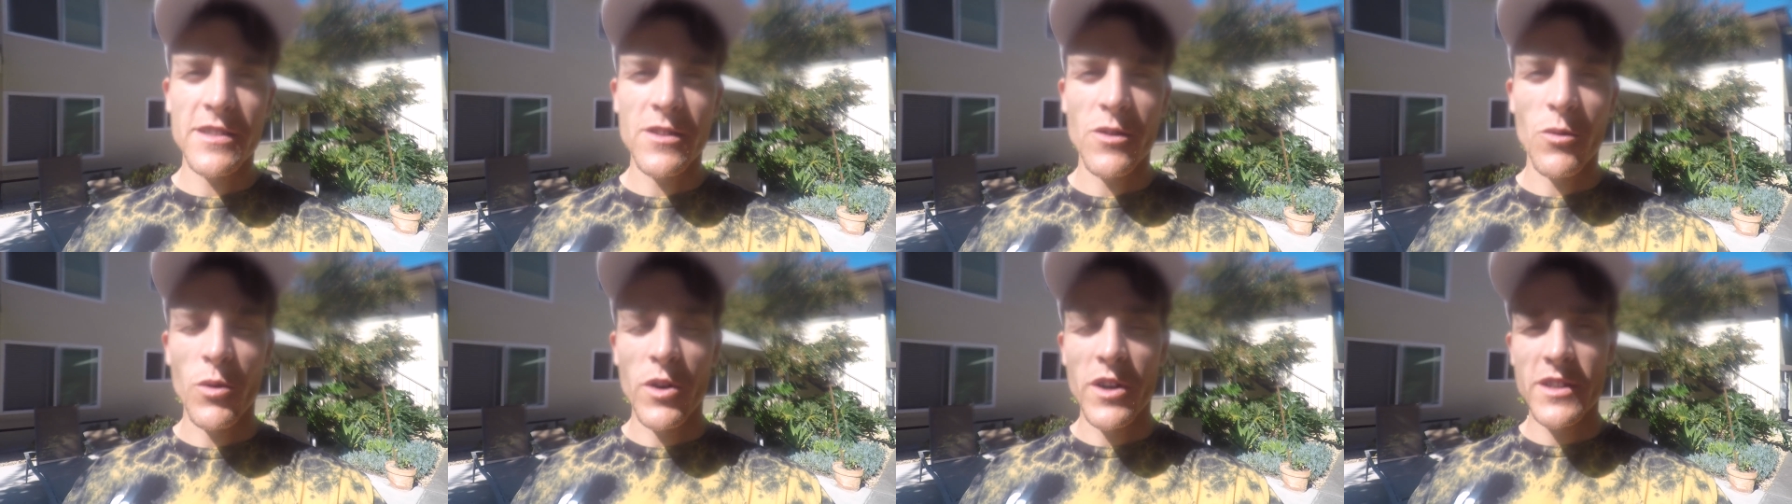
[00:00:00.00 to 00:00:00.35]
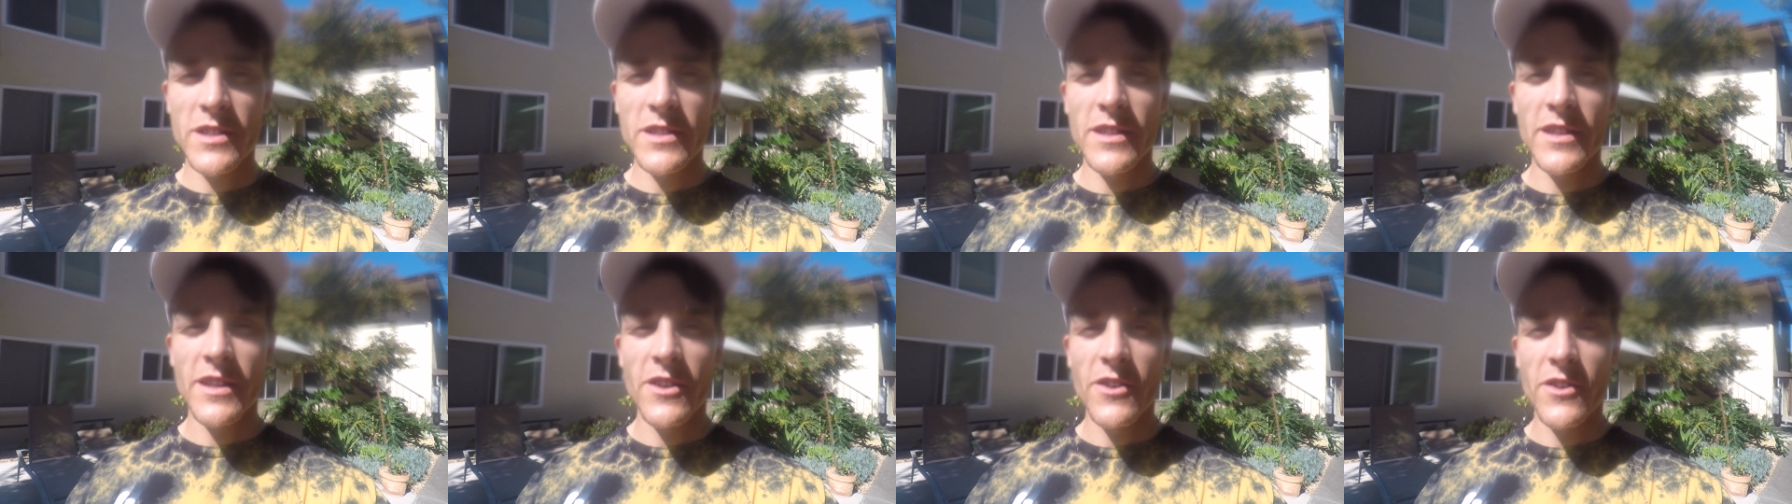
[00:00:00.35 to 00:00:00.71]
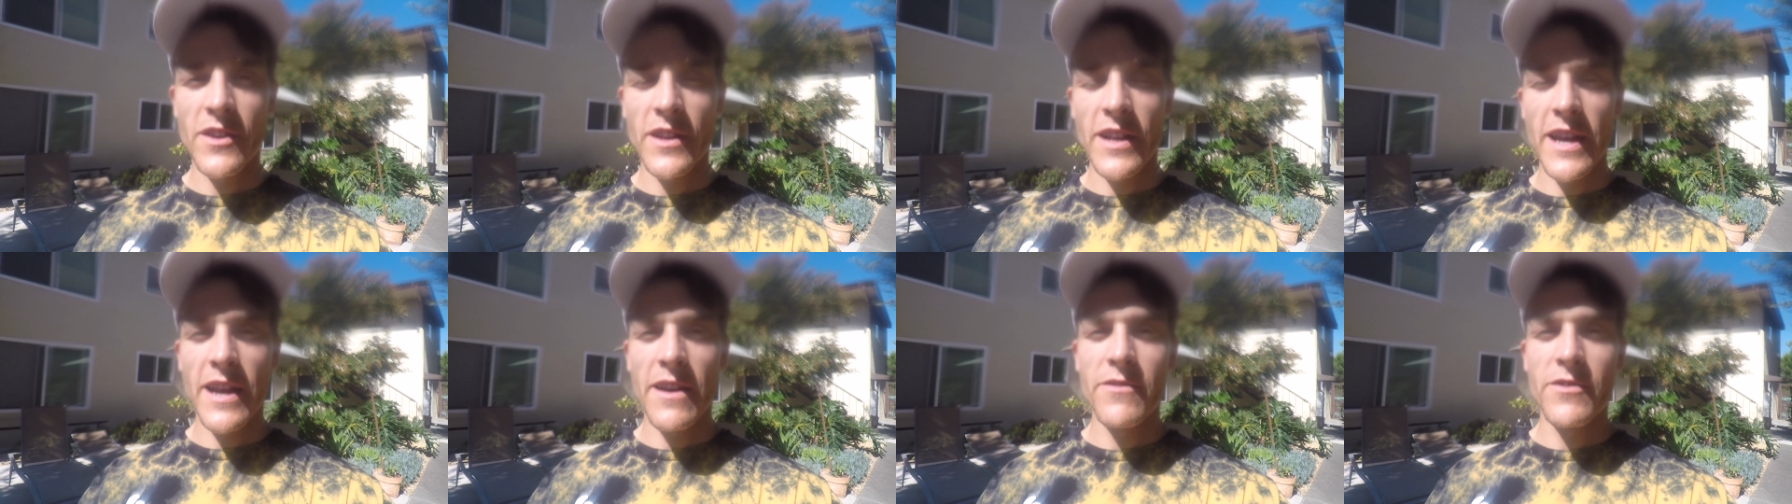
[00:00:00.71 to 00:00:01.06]
the worst thing you
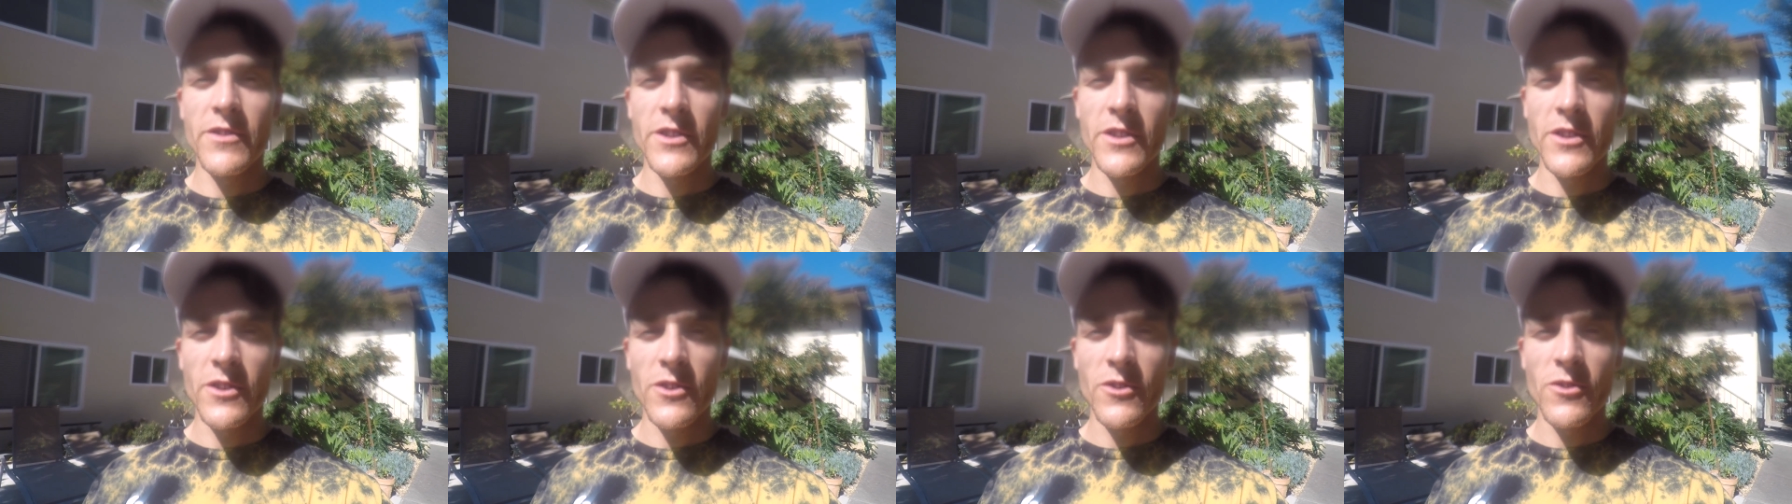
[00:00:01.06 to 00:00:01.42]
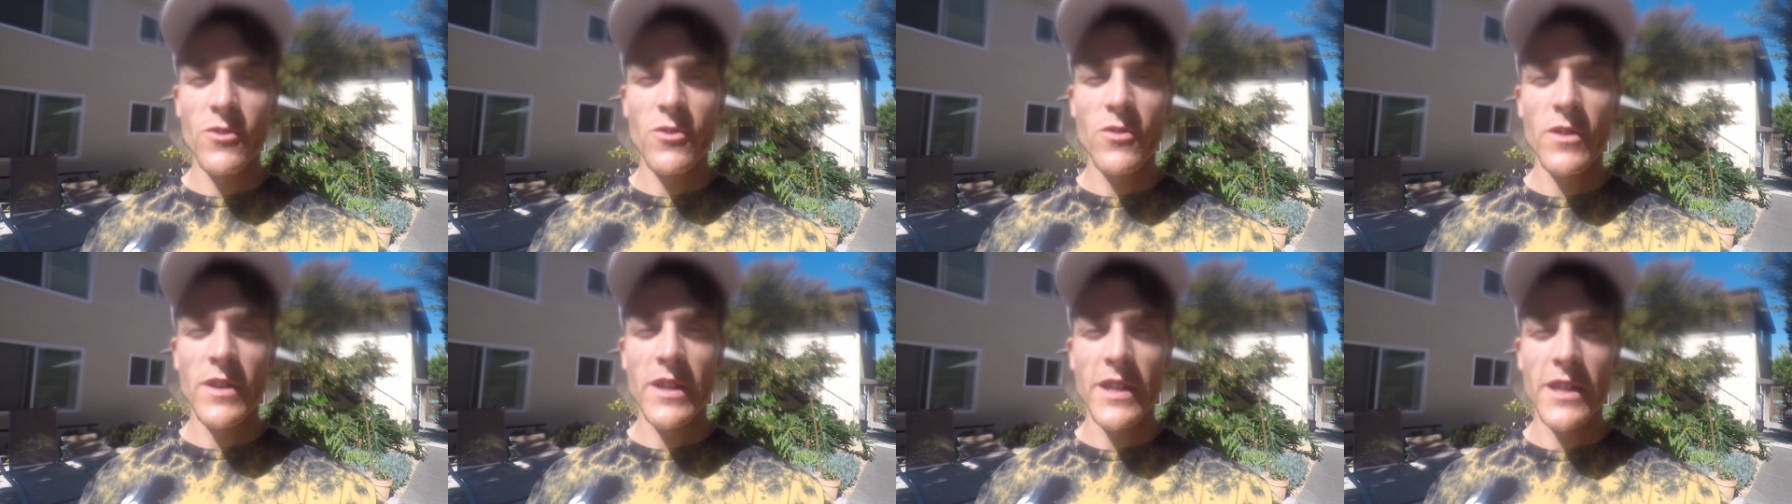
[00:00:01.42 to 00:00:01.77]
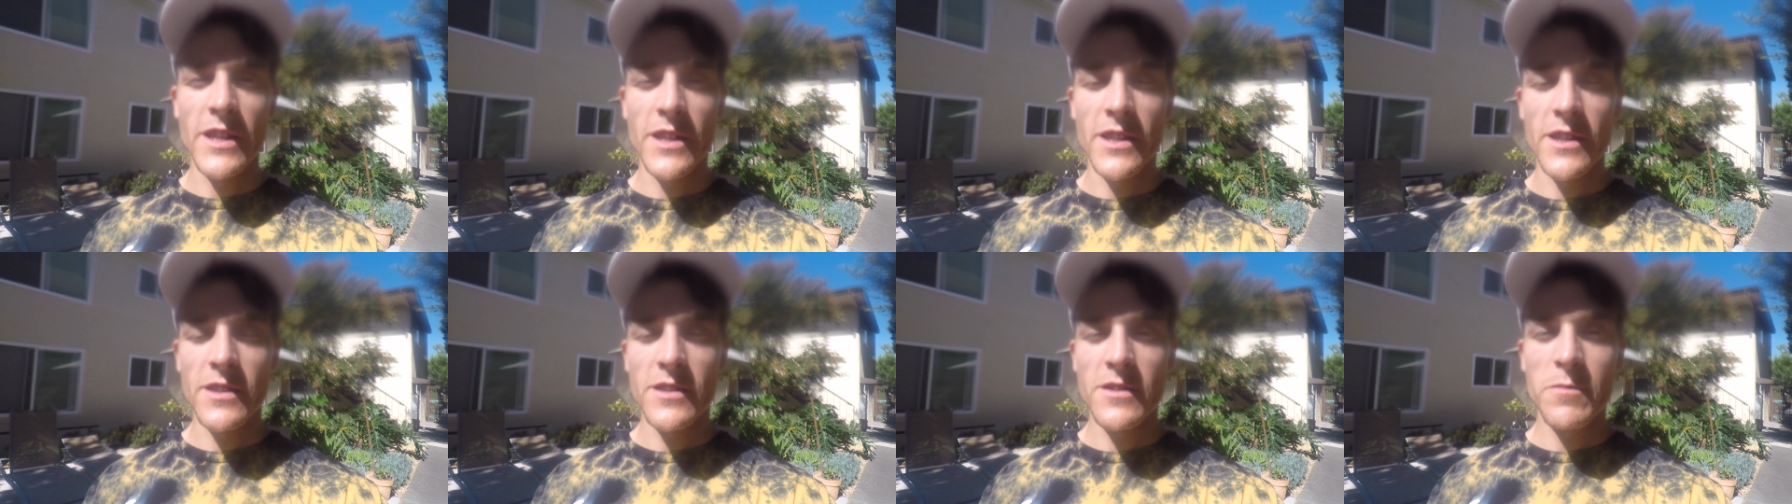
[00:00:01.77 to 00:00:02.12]
could ever do
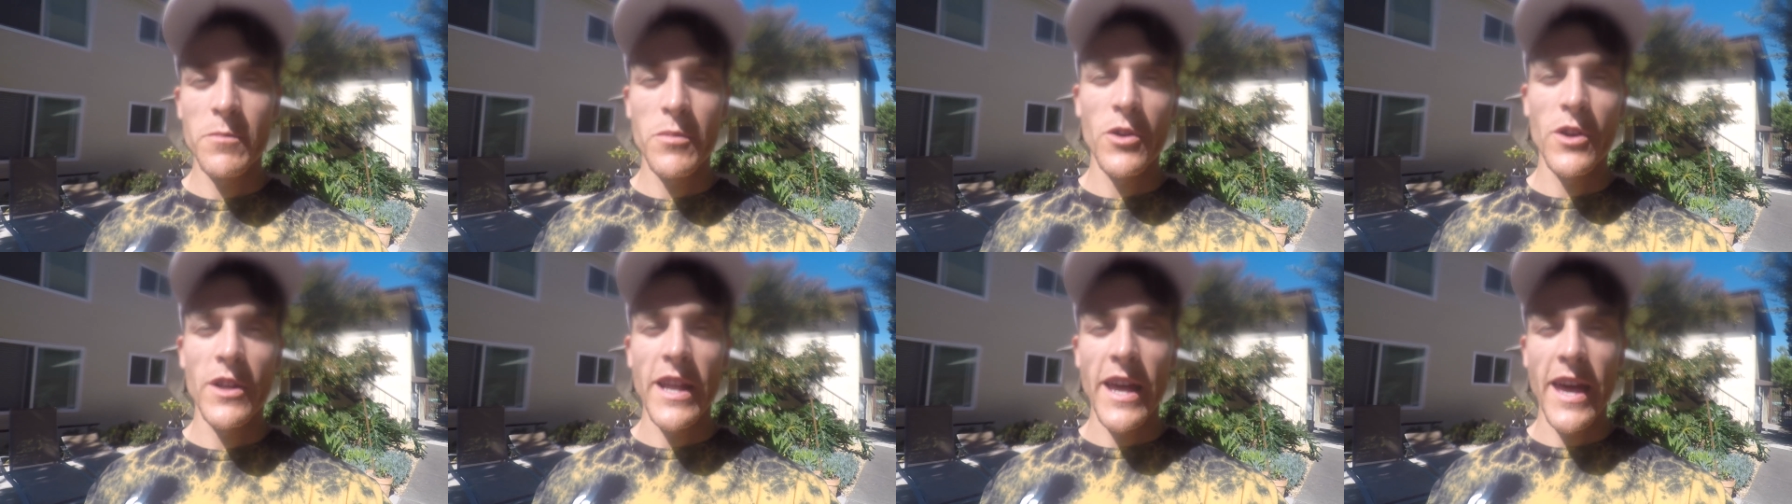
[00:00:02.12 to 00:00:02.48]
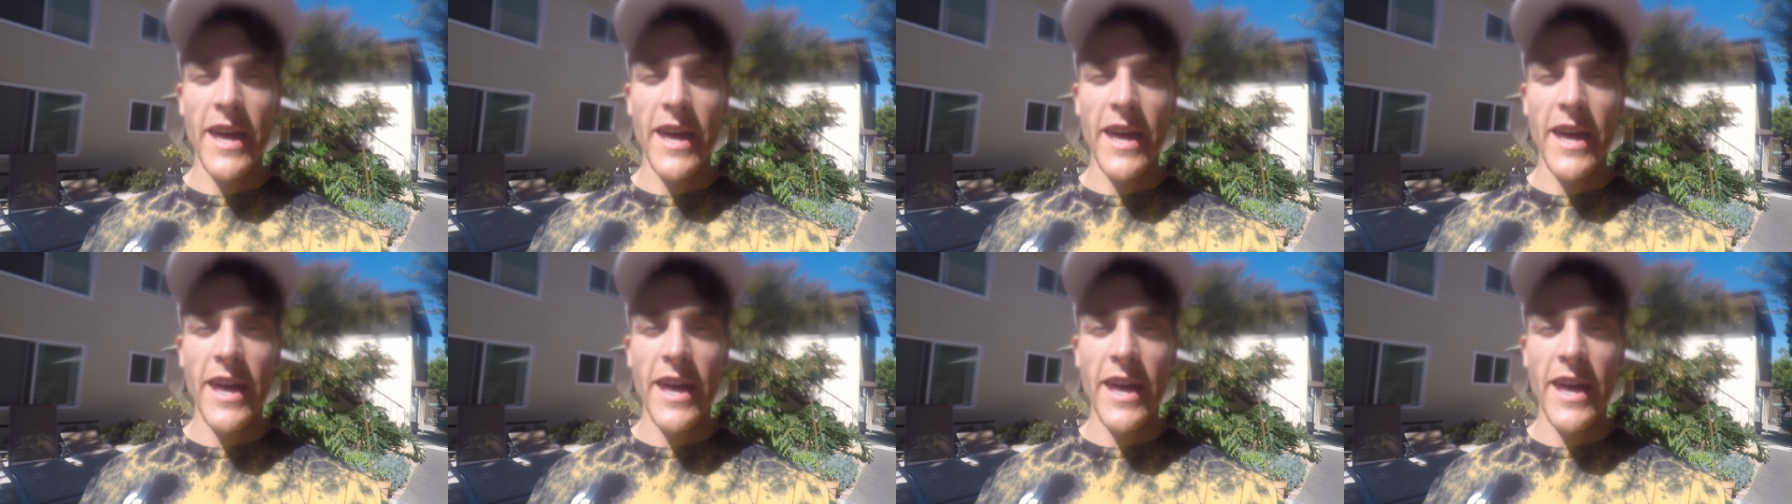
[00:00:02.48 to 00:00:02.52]
is put